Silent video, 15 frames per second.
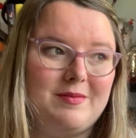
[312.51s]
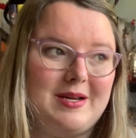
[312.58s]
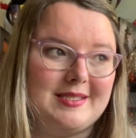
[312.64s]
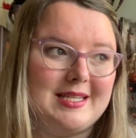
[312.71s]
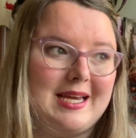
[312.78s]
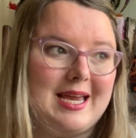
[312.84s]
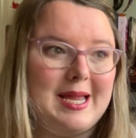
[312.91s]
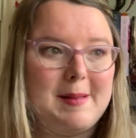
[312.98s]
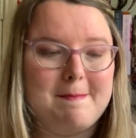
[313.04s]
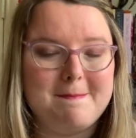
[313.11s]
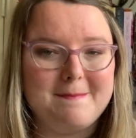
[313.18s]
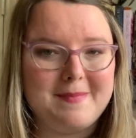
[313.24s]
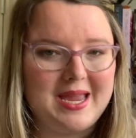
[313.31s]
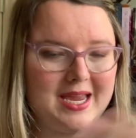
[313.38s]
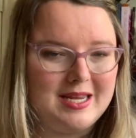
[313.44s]
as I
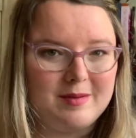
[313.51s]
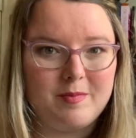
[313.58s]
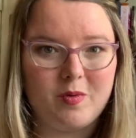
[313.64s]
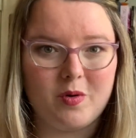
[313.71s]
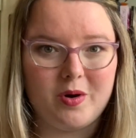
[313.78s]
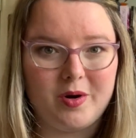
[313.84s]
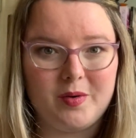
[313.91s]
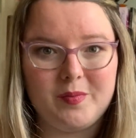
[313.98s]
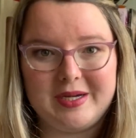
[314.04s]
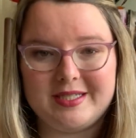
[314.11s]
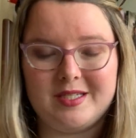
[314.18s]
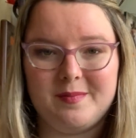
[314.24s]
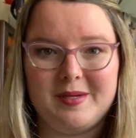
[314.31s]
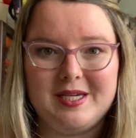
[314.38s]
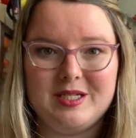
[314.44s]
made more
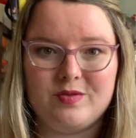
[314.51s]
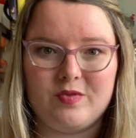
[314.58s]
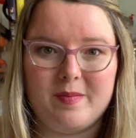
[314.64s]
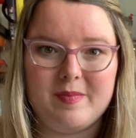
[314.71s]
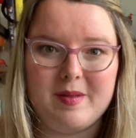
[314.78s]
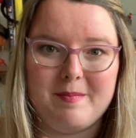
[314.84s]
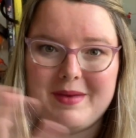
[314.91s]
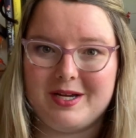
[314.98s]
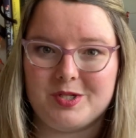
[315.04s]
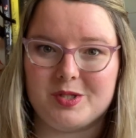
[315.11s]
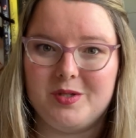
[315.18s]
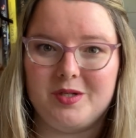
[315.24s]
recipes from the magical